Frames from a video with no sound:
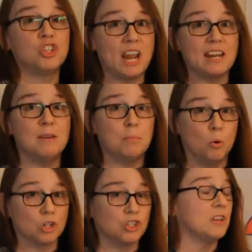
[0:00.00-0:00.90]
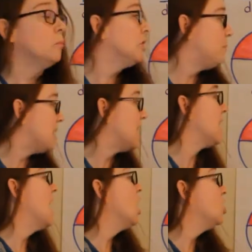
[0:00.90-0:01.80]
shaded portion would
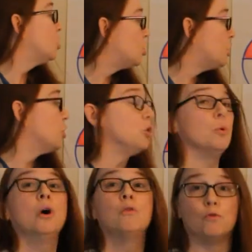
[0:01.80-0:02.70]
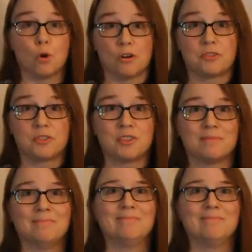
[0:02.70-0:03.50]
be 2/4.